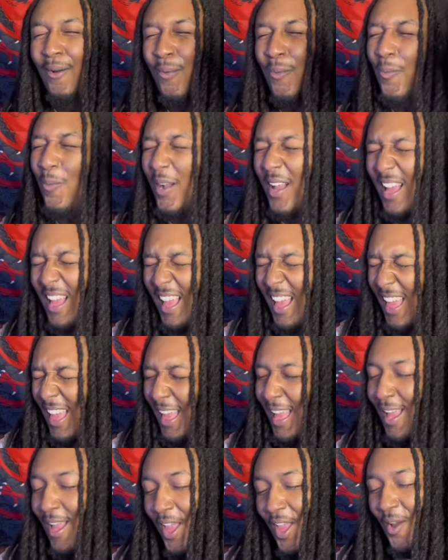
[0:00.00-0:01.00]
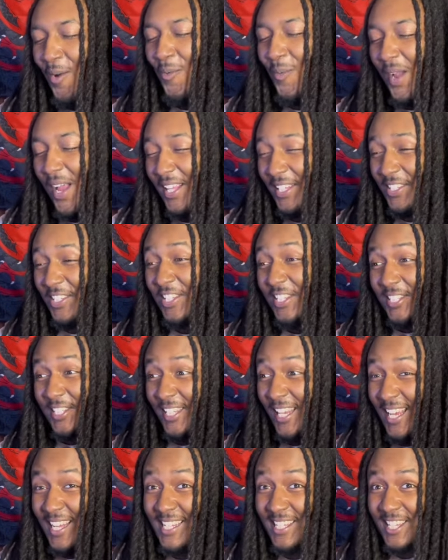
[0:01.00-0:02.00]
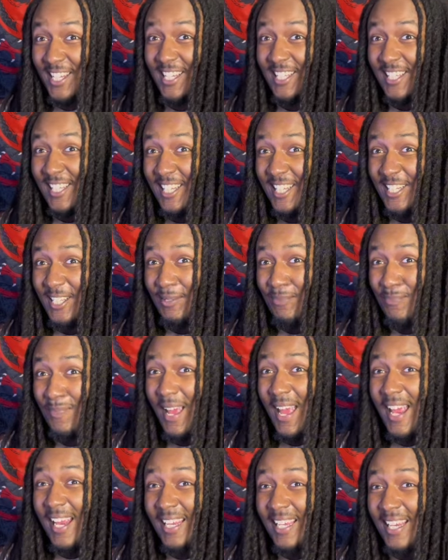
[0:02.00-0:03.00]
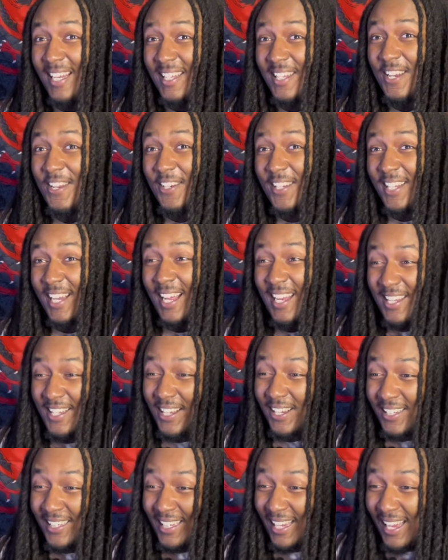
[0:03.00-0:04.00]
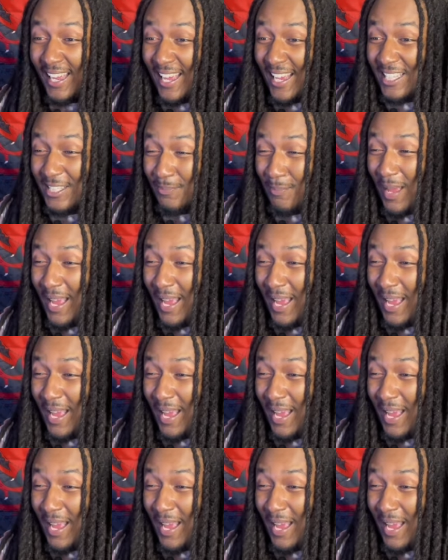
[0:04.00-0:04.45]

family. What sense is this making you give your kids